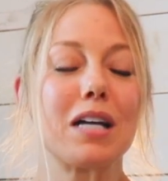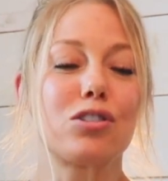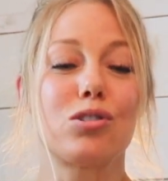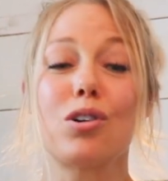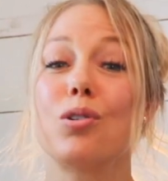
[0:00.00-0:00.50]

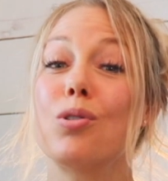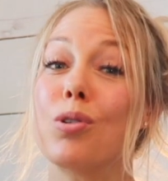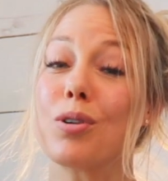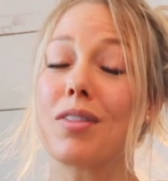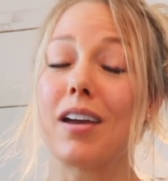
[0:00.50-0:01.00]

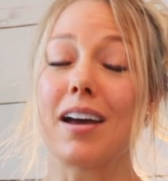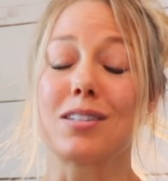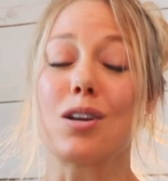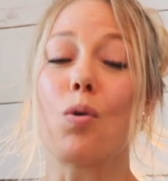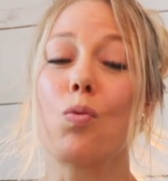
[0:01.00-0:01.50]
So they
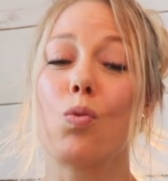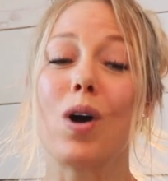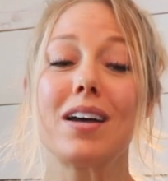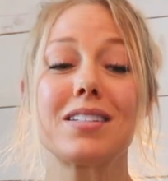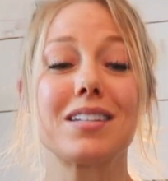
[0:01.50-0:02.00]
asked
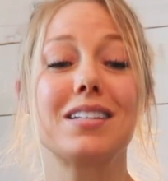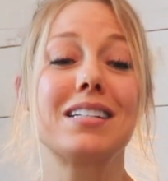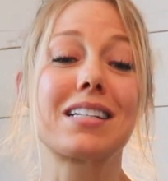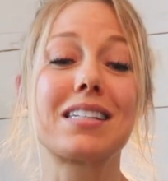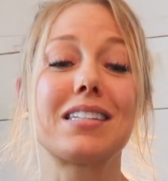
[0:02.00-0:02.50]
what
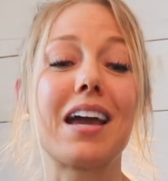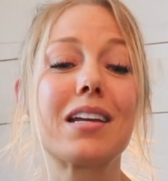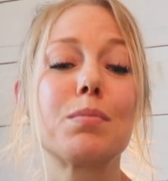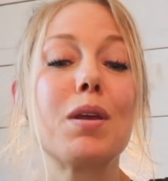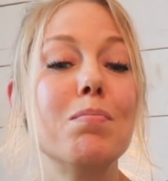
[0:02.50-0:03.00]

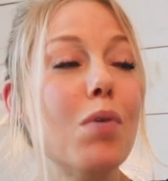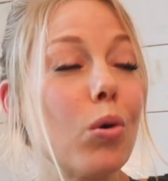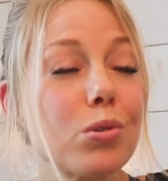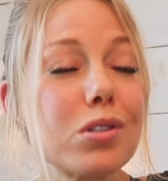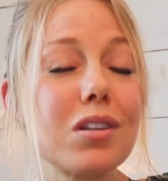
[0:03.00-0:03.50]
excited me
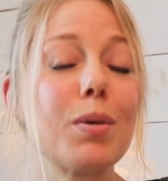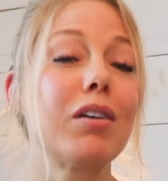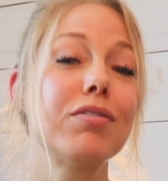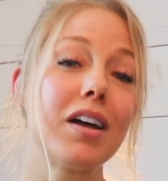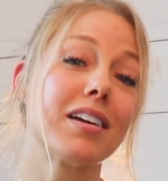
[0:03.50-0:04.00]
most
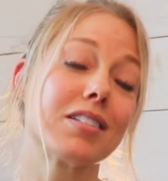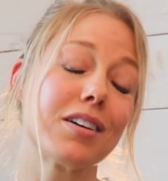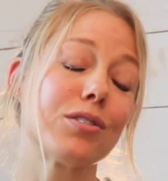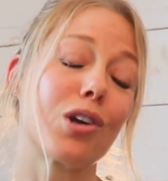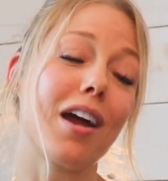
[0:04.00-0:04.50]
about flying
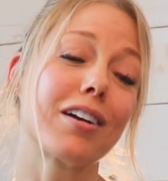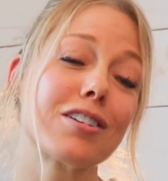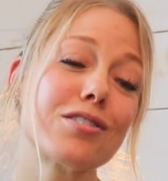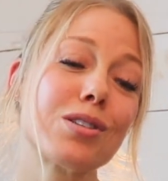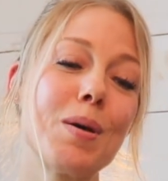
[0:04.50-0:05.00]
tail
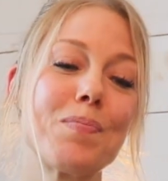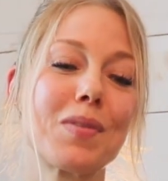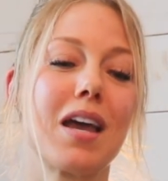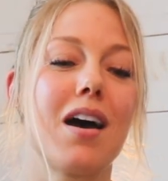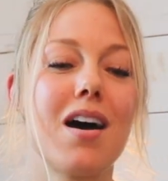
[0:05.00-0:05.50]
draggers.
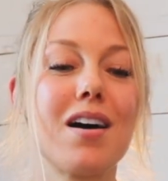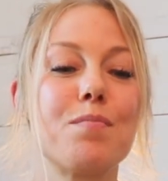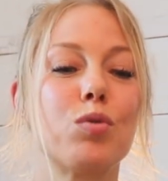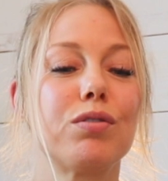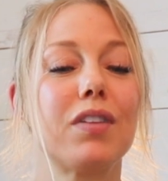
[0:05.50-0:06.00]

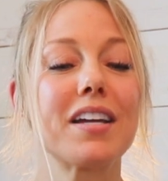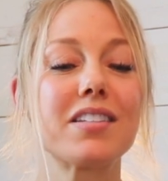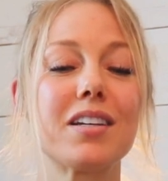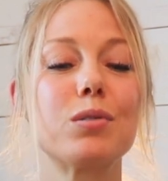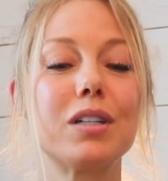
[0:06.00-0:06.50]
Well, flying
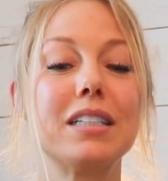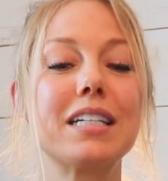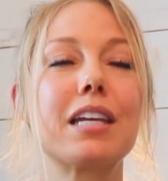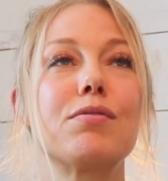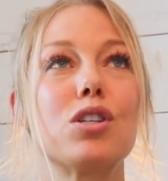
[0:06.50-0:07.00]
tailwheel,
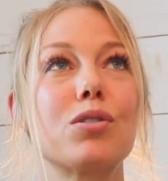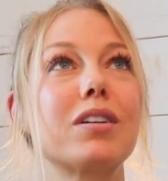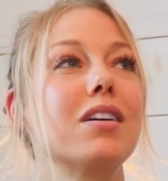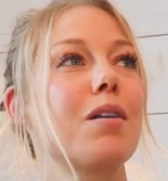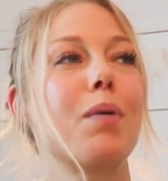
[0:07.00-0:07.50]
it gives you
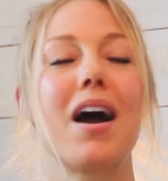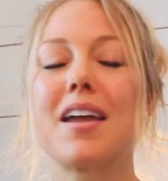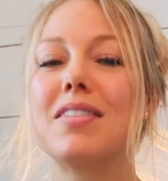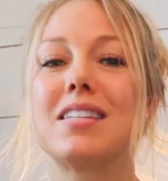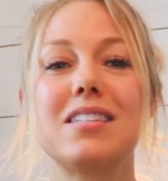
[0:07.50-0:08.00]
a
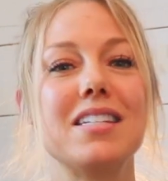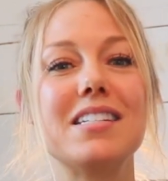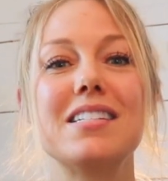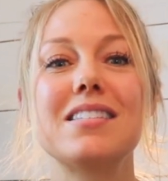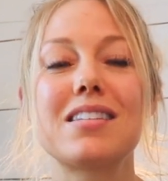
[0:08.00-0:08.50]

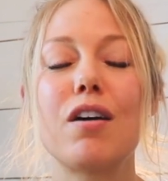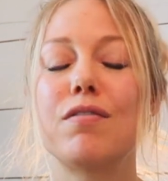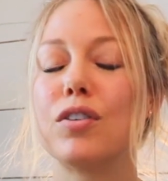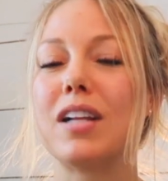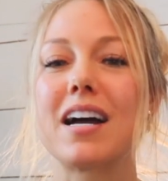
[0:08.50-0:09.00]
behind-the-scenes,
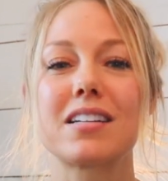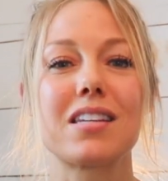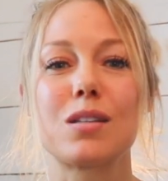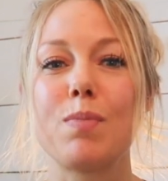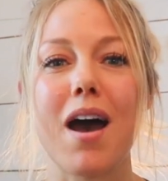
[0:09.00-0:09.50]
full
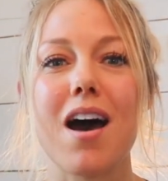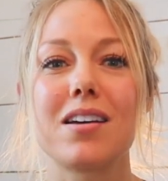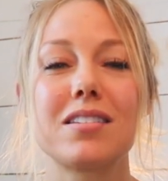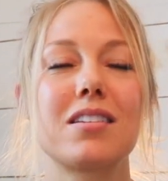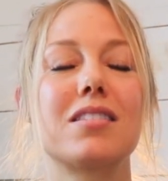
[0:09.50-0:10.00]
access
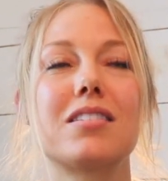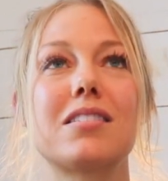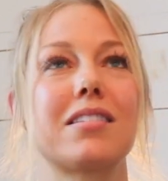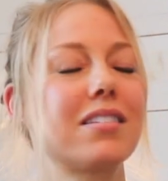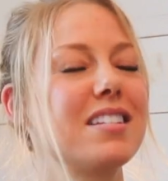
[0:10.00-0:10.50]
pass to
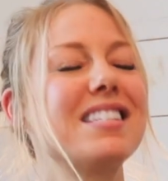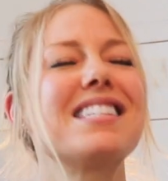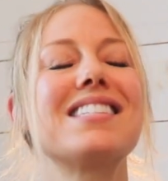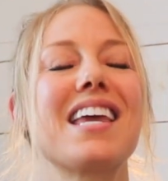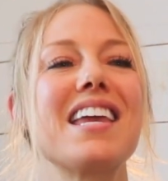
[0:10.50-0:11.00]
this
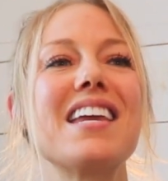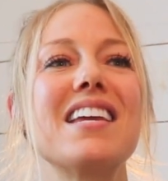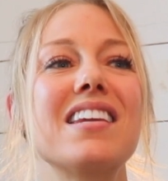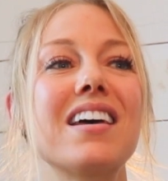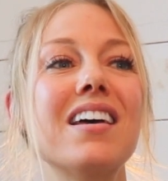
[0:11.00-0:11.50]

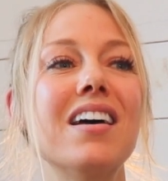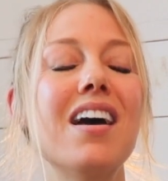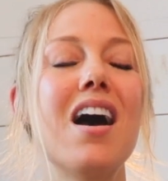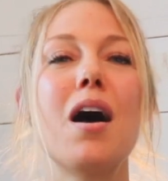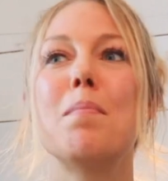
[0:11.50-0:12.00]
insane
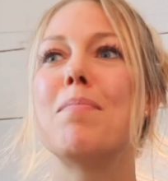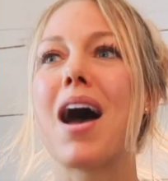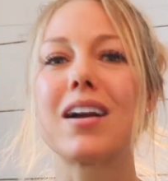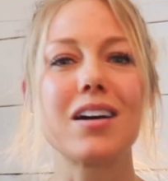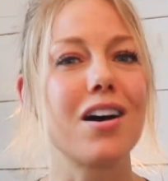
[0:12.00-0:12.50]

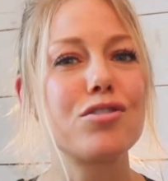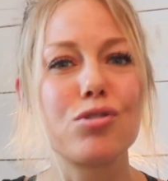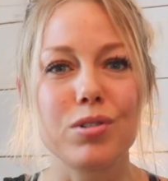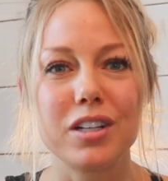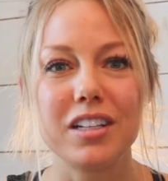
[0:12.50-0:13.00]

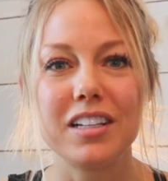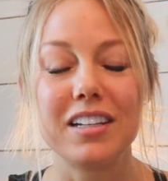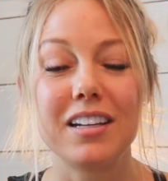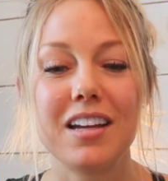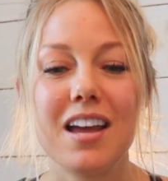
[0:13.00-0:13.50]

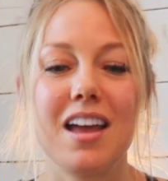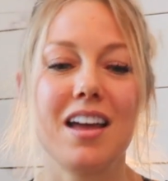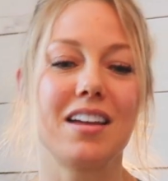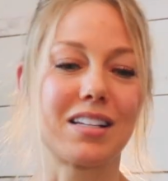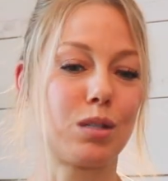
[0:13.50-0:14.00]
backcountry
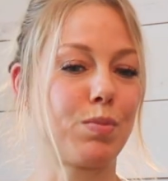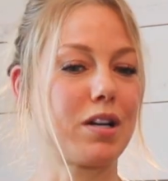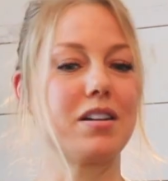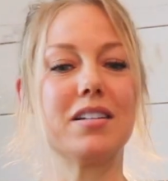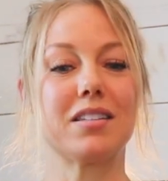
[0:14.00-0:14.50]

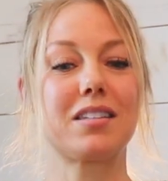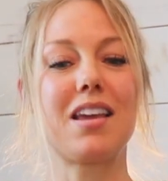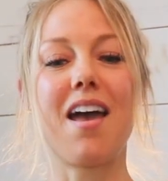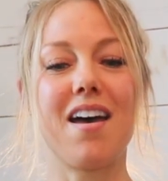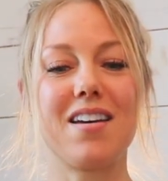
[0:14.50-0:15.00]

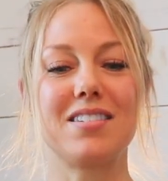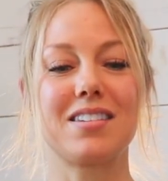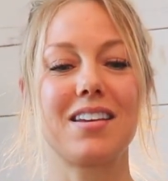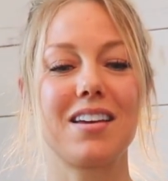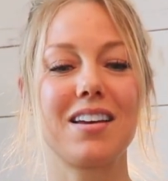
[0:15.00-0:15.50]
experience, and